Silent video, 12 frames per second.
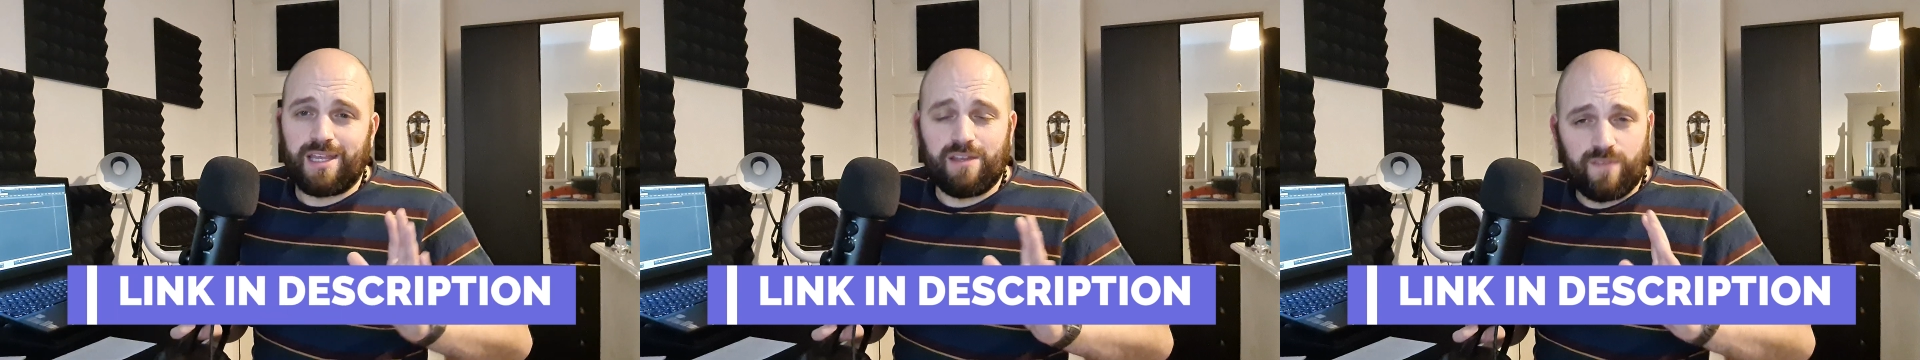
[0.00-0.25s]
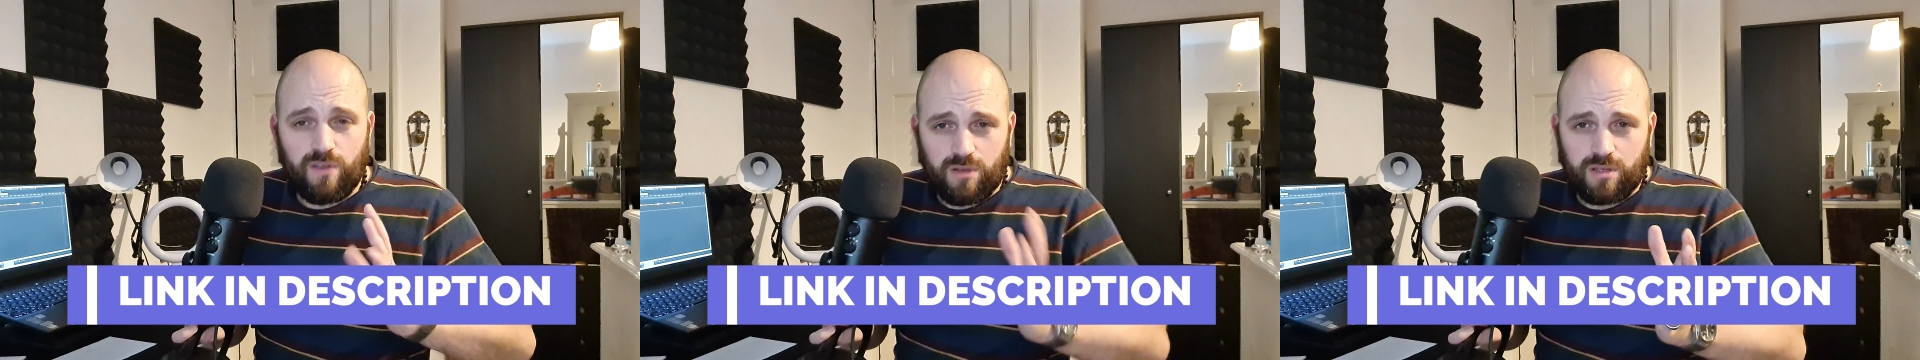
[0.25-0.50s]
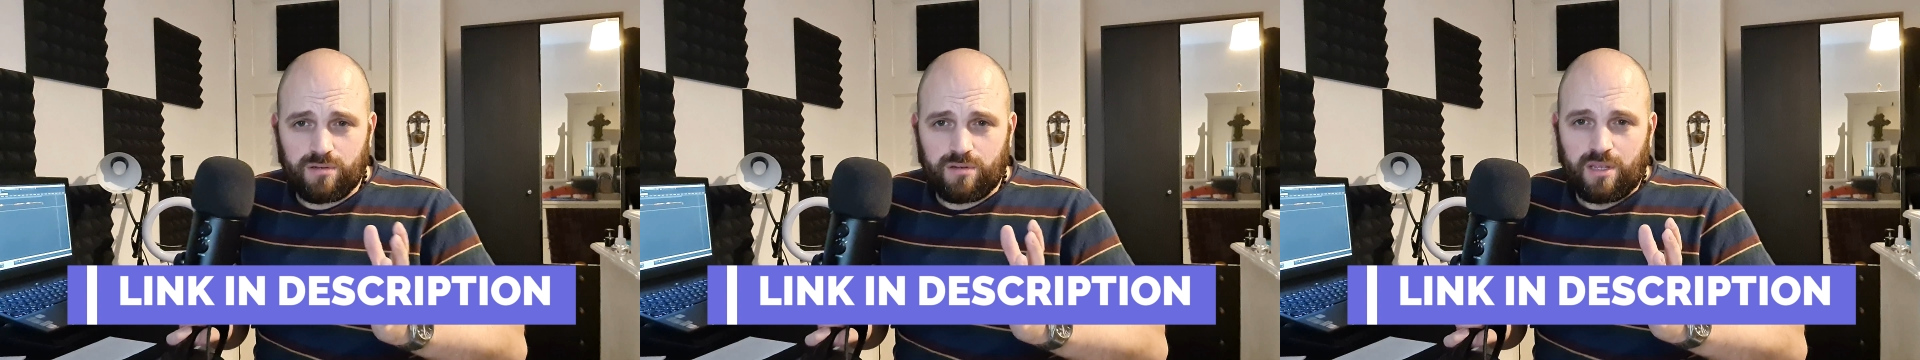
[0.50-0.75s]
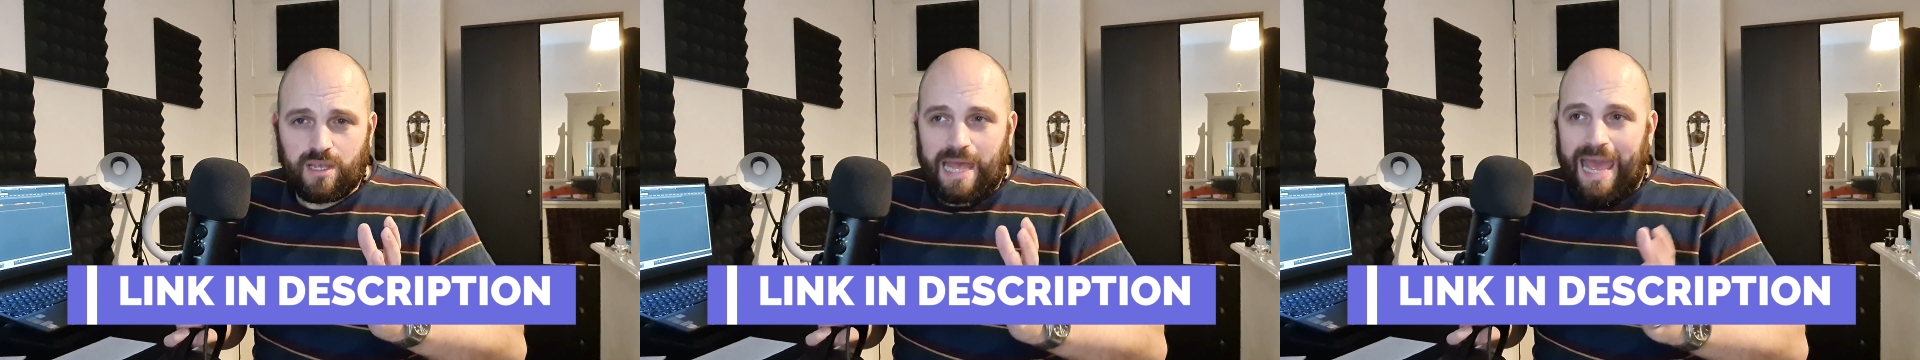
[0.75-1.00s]
If you can
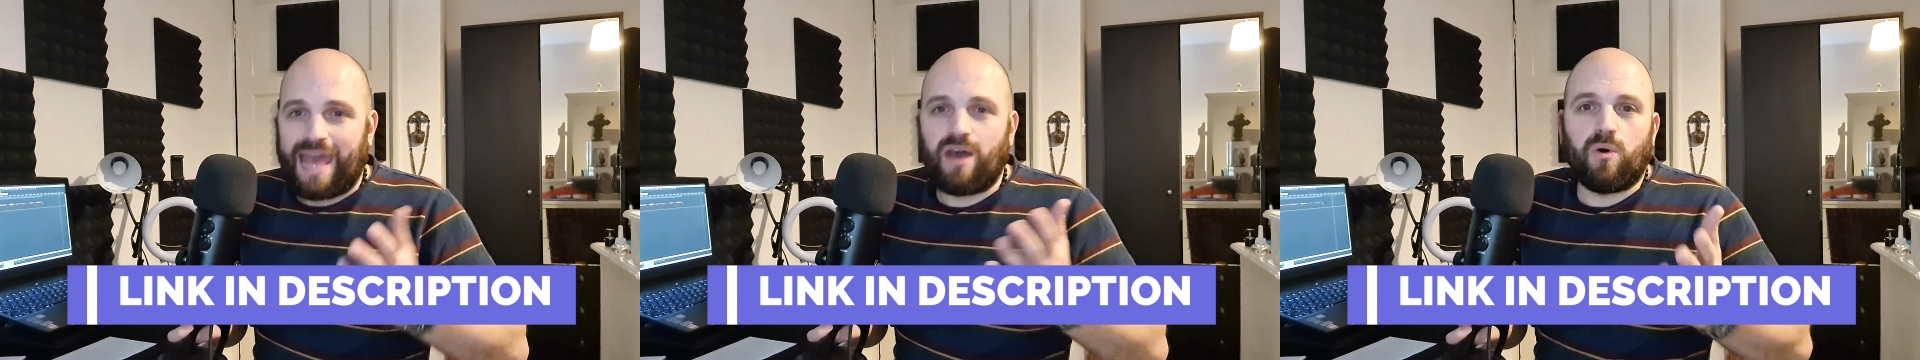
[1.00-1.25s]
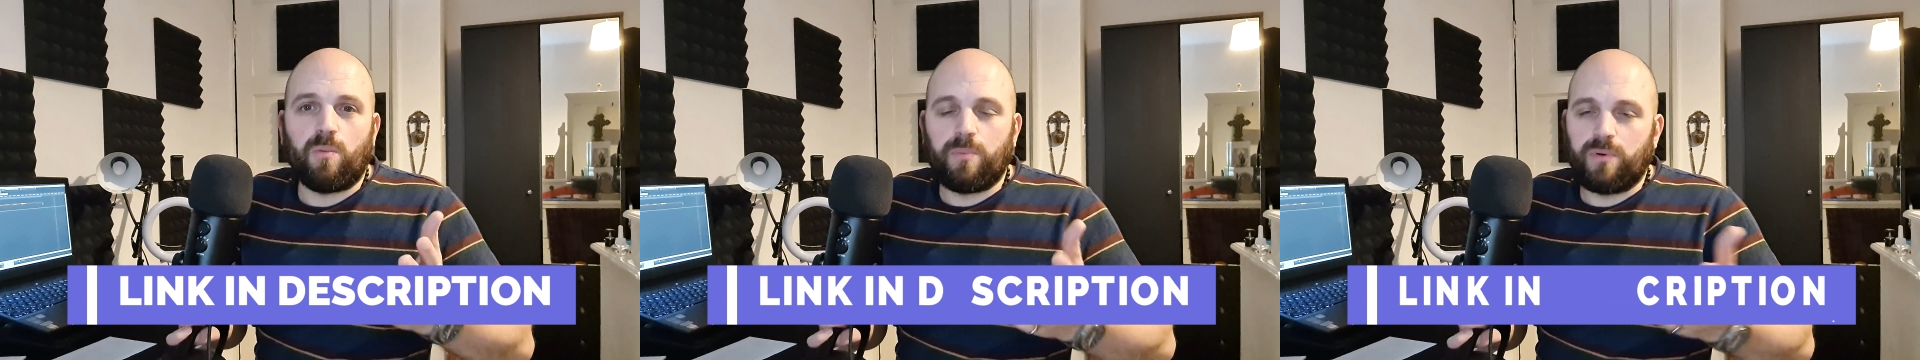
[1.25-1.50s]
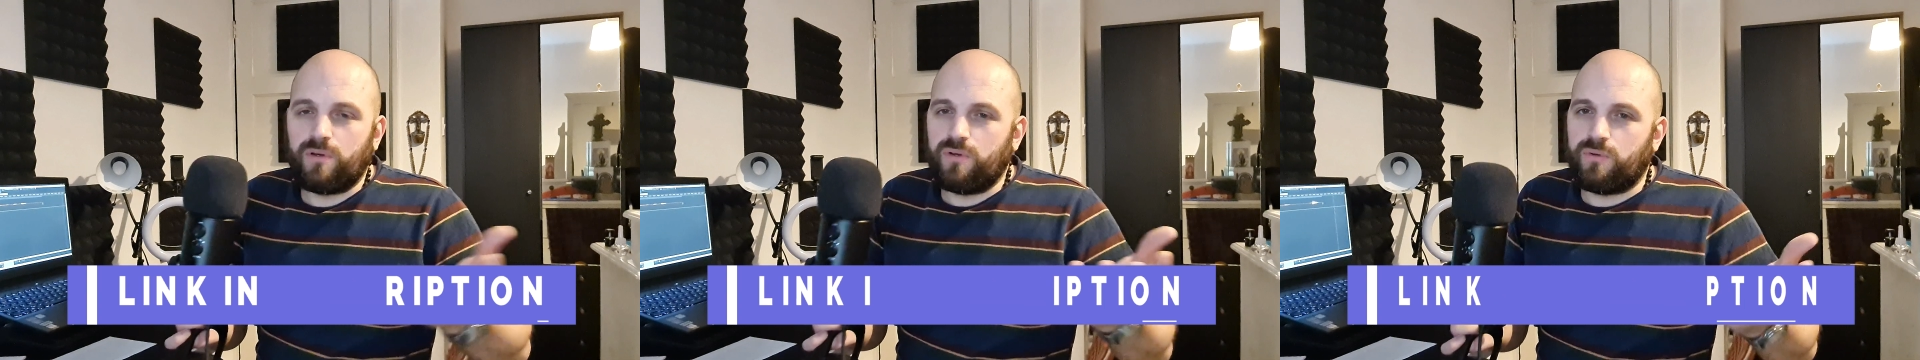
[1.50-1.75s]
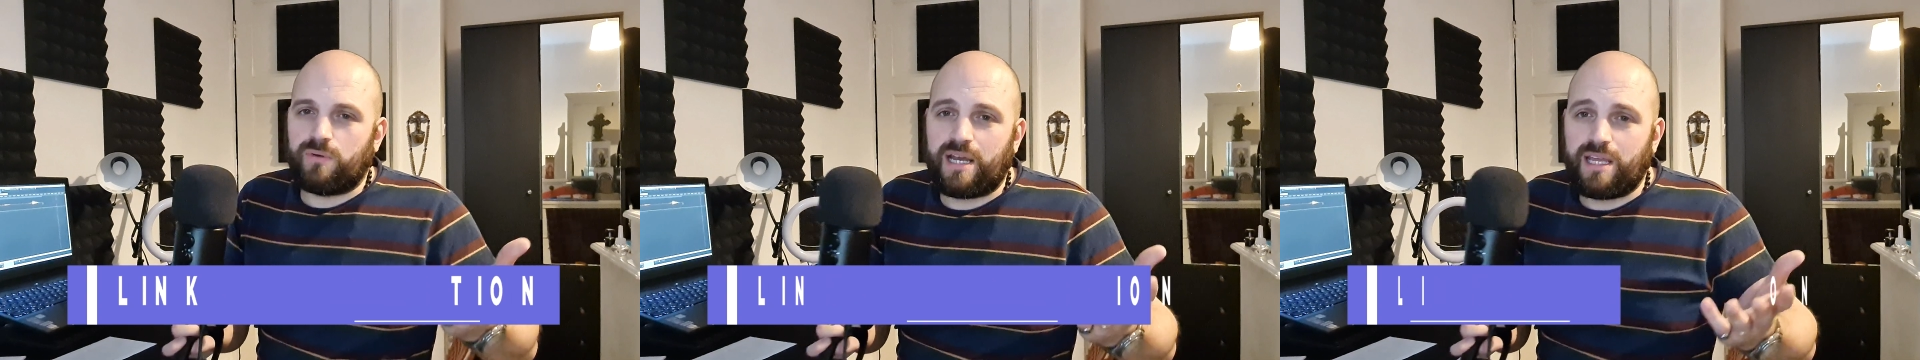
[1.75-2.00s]
help,
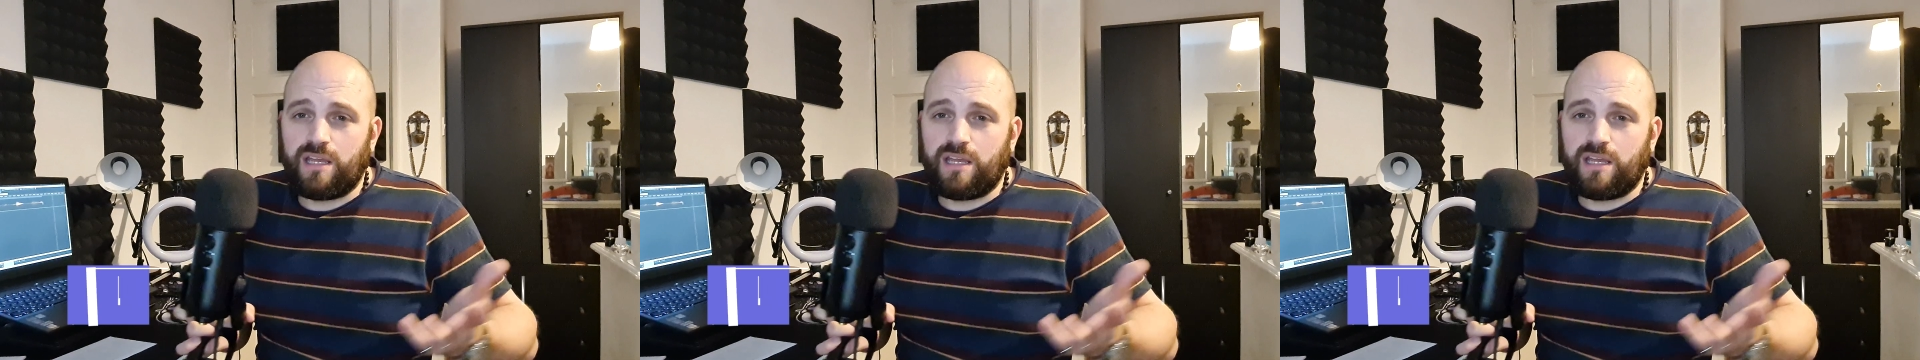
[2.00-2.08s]
great.